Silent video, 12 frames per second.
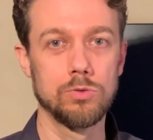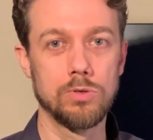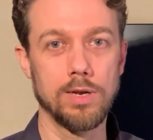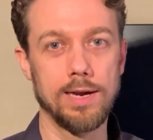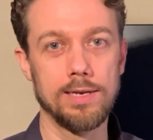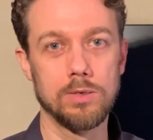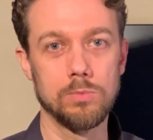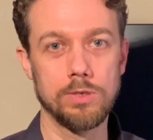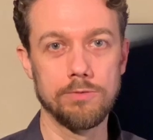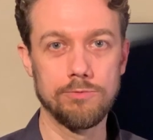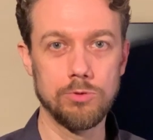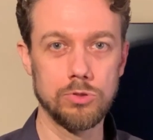glide on one
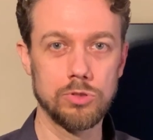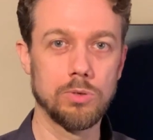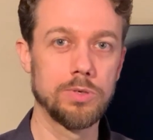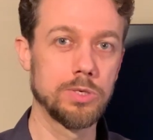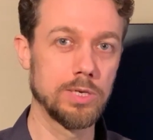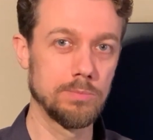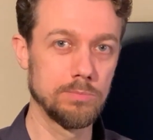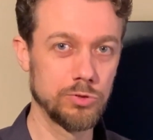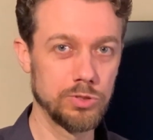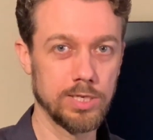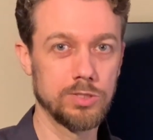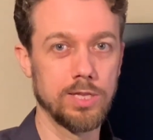foot so you can
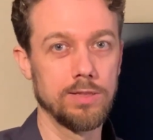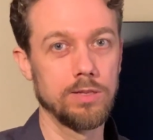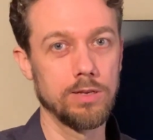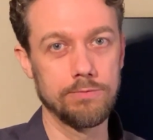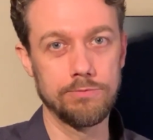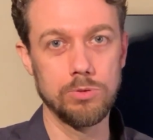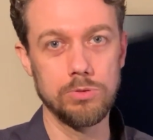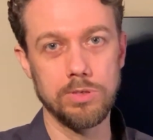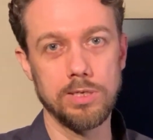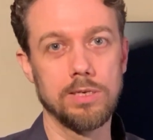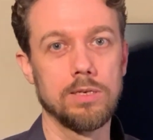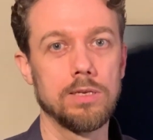extend the other foot
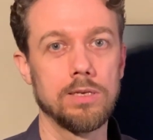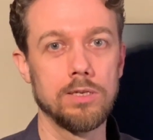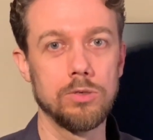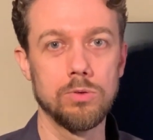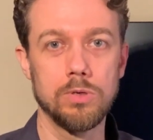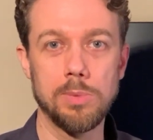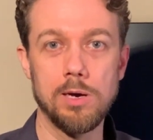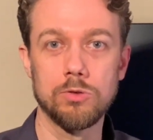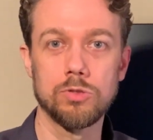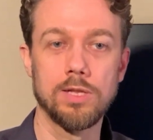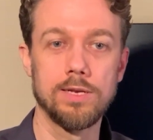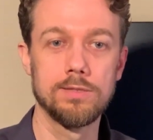and do a
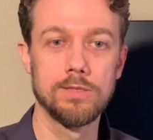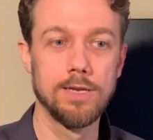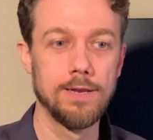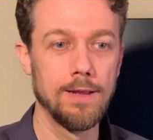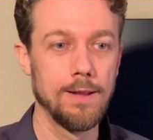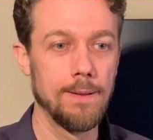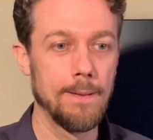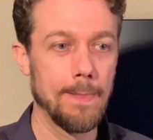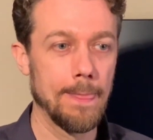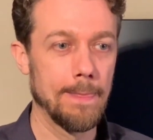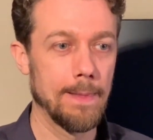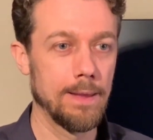Powerslide.
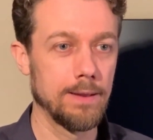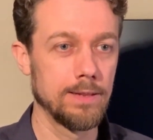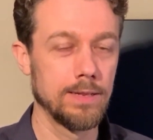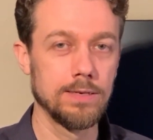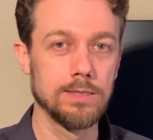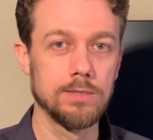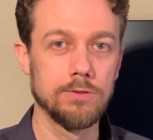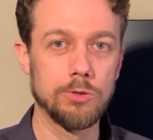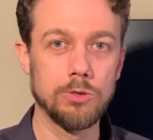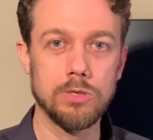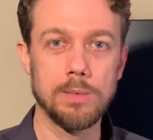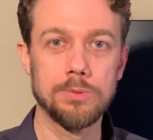And then in the
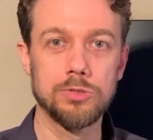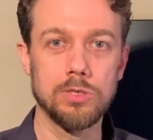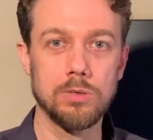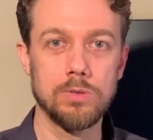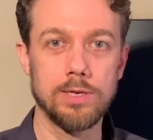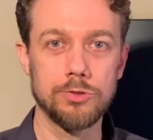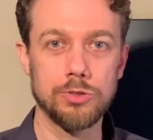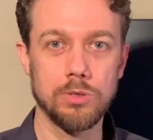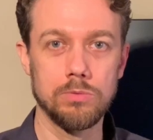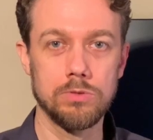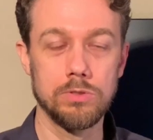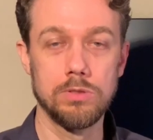third episode I
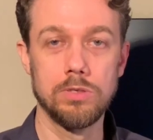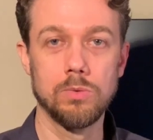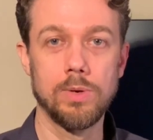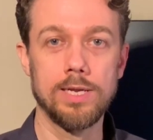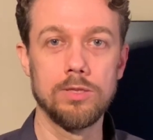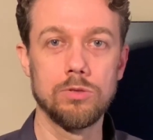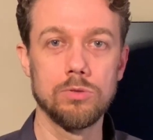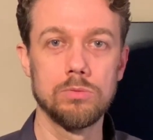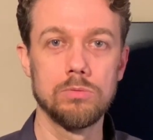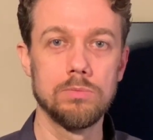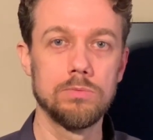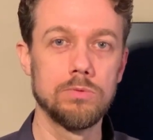showed the way
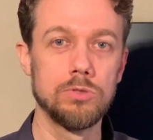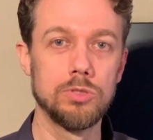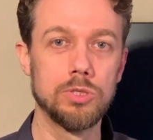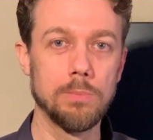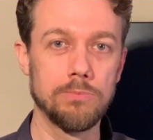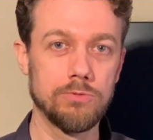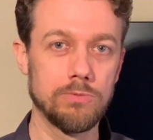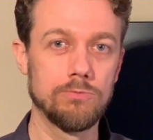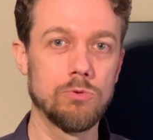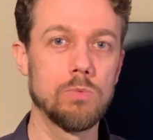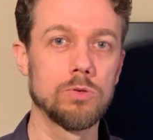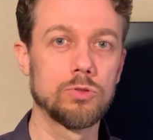to jump from
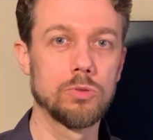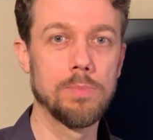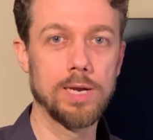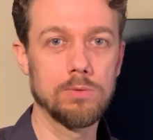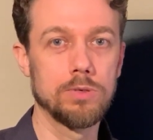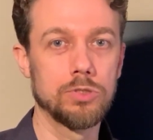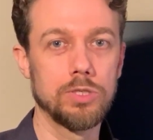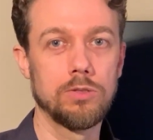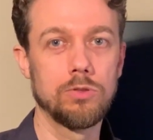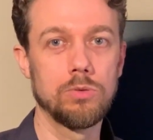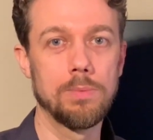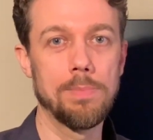forwards to backwards
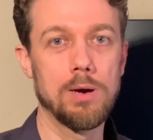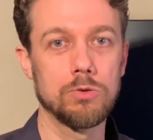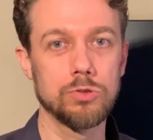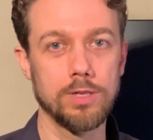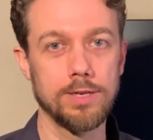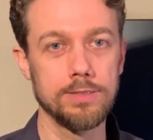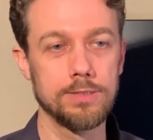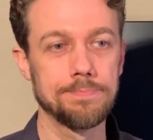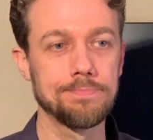into the Powerslide.